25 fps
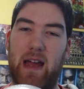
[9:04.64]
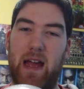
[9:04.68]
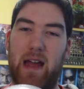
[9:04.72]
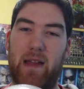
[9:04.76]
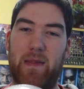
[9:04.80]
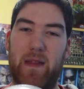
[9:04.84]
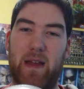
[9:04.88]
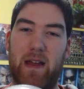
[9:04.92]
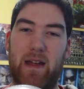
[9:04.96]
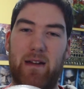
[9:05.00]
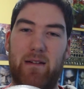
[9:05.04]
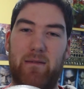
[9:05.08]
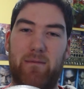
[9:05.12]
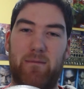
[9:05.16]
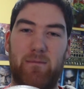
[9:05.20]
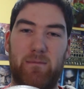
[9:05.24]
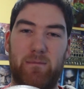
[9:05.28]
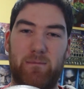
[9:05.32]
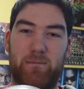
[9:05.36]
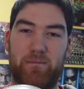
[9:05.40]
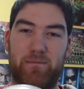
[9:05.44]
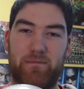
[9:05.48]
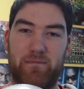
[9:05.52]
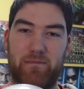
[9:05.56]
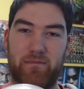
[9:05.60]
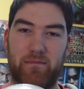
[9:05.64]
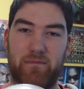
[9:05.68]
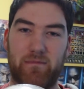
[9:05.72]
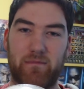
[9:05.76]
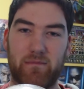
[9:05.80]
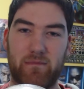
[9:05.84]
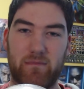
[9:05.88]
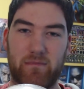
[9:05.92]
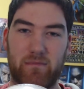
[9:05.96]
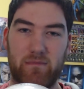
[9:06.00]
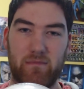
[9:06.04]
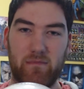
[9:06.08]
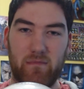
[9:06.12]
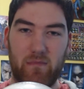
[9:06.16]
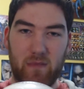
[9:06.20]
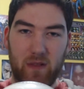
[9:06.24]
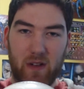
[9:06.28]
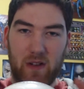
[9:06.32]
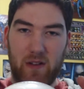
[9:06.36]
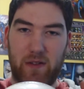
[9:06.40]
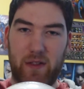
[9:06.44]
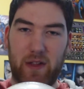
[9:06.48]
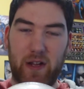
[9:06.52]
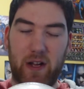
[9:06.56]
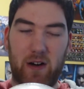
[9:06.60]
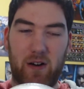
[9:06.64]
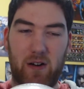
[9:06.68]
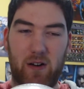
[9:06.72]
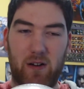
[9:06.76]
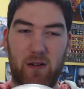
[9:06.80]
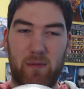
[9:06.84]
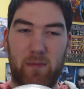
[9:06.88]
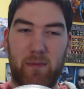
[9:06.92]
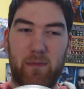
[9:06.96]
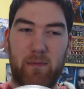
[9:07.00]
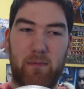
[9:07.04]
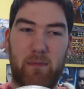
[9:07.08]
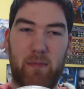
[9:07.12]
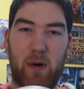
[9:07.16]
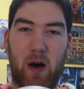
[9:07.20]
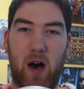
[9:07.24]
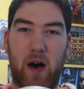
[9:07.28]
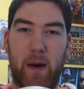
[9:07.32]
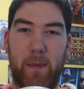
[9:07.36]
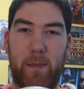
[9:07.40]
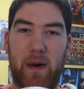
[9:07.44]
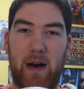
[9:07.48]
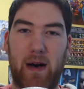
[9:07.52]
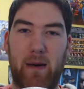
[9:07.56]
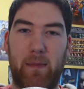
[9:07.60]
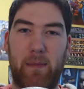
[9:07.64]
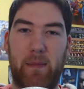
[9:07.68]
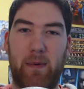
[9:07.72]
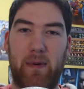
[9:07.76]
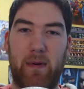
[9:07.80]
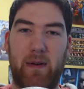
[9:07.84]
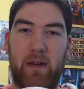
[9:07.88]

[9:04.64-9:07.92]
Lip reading: then they all pop up,